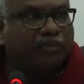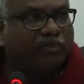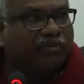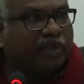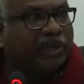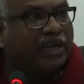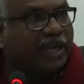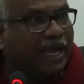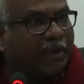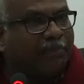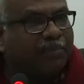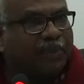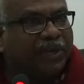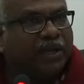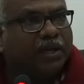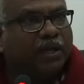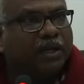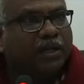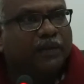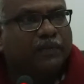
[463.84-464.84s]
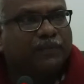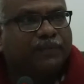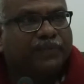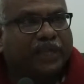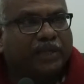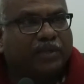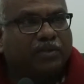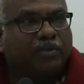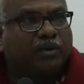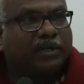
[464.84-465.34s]
very happy
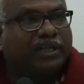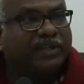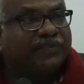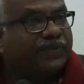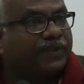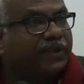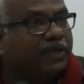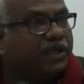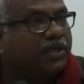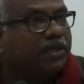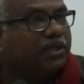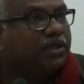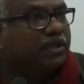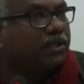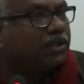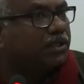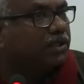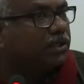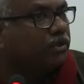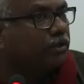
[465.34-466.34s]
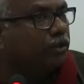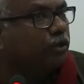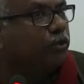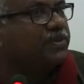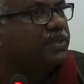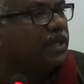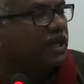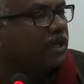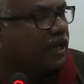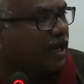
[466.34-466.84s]
that different
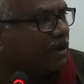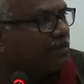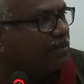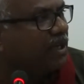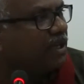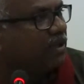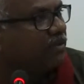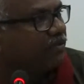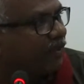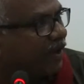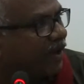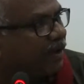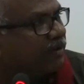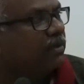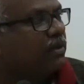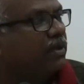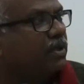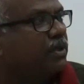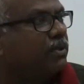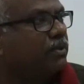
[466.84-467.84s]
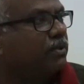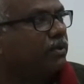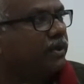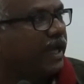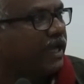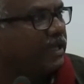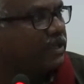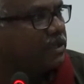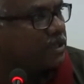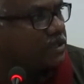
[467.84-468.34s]
groups are coming forward to
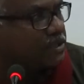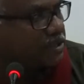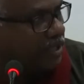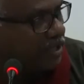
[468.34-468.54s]
take this